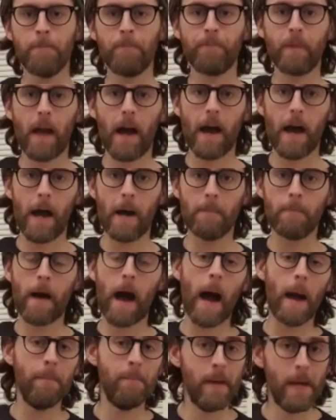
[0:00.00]

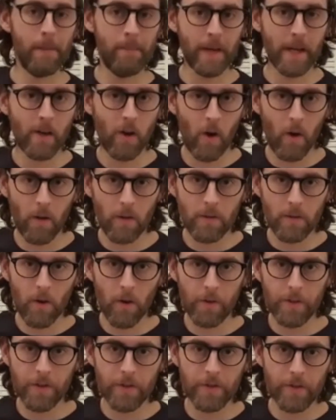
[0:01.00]
I may be called
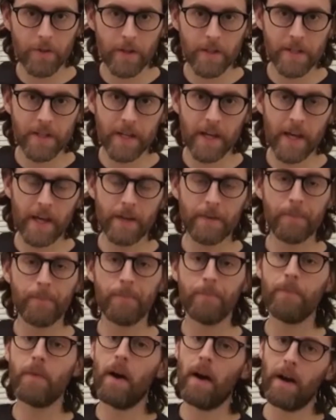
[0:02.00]
on to do this again.
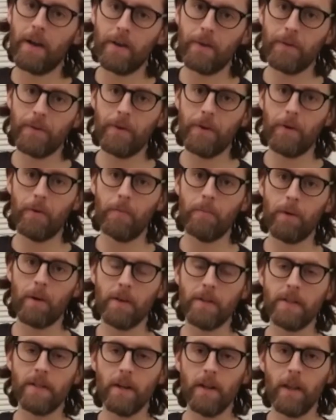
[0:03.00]
I don't know. But
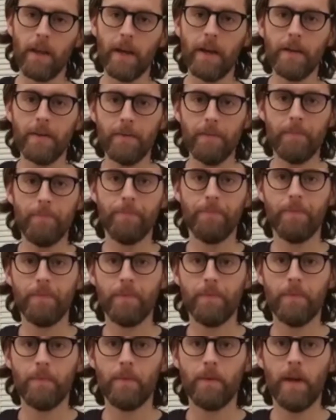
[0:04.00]
until then,
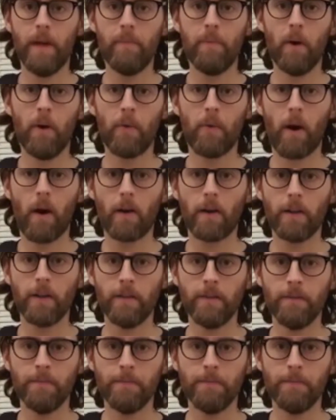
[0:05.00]
keep on rocking.